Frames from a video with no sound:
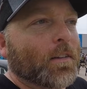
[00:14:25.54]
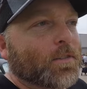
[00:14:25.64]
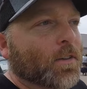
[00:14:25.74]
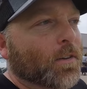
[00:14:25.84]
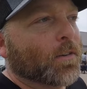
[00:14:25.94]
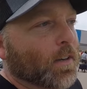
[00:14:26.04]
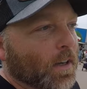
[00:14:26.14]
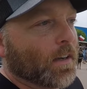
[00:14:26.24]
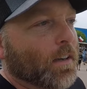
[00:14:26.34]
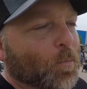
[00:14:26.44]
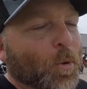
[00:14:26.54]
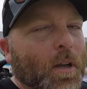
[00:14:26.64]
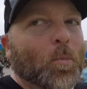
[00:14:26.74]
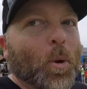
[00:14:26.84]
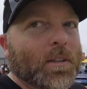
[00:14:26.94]
So uh,
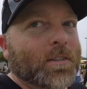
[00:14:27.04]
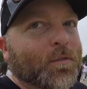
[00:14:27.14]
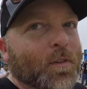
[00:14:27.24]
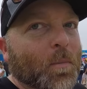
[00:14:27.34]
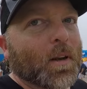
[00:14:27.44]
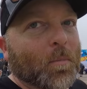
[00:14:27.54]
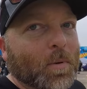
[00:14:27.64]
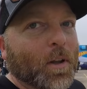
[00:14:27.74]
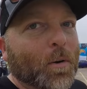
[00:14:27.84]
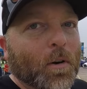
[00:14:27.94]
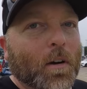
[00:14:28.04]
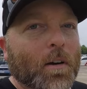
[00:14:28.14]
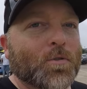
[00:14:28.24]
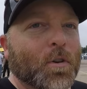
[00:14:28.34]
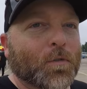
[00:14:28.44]
pretty impressive. I mean, a blower
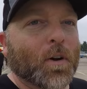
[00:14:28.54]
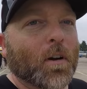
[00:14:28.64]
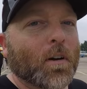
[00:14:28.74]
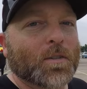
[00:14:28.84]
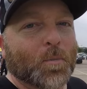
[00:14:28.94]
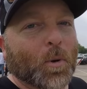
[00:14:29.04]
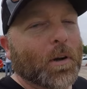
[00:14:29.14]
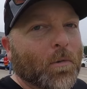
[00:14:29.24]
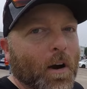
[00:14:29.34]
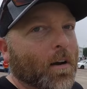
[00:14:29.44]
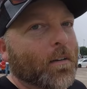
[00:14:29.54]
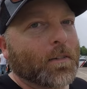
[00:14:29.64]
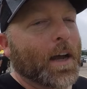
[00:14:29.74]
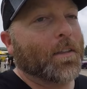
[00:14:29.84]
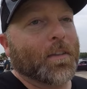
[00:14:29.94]
on a drift car is pretty rare,
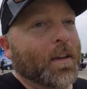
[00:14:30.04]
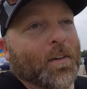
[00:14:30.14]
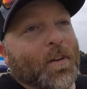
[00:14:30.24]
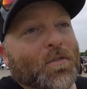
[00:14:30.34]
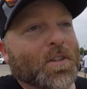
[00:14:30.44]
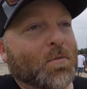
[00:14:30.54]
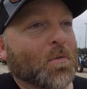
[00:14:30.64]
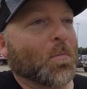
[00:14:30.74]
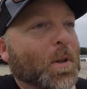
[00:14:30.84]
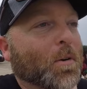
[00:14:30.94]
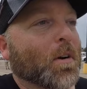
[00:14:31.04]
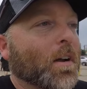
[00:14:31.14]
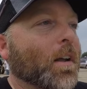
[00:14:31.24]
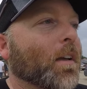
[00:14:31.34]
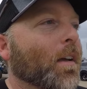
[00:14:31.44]
I think. I've never seen one with blower
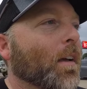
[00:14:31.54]
on it.